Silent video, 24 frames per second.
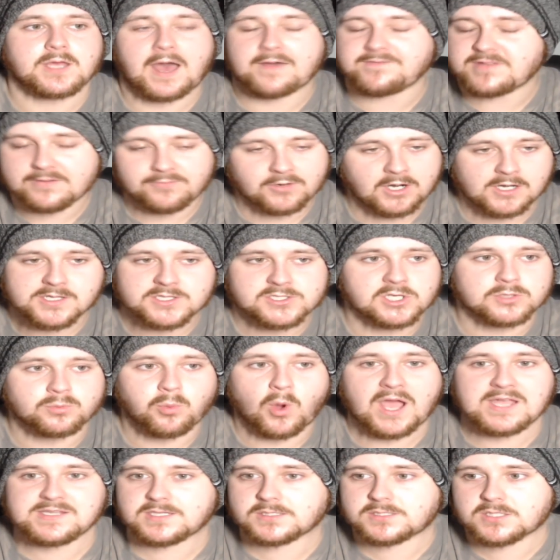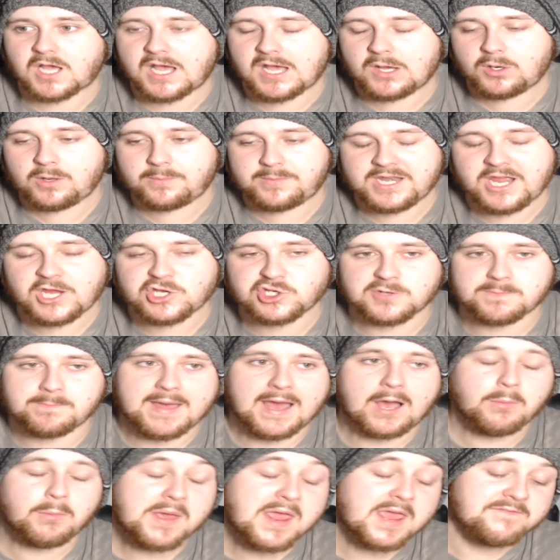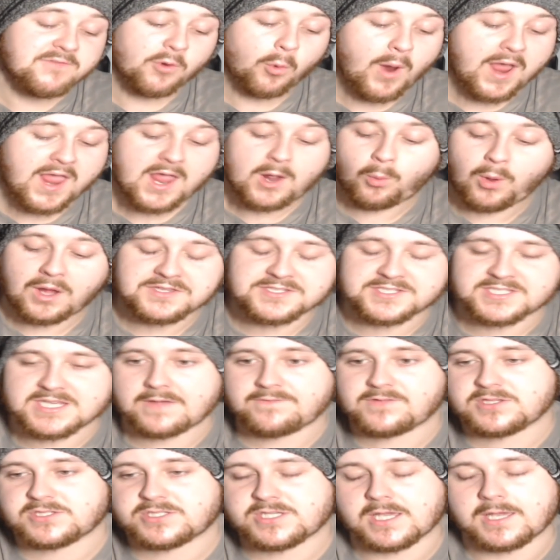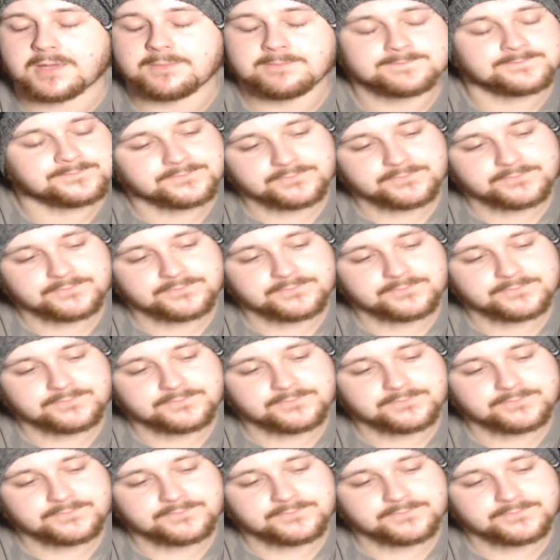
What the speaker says: I've never understood why he's a title elimination bout, but either way, at 170,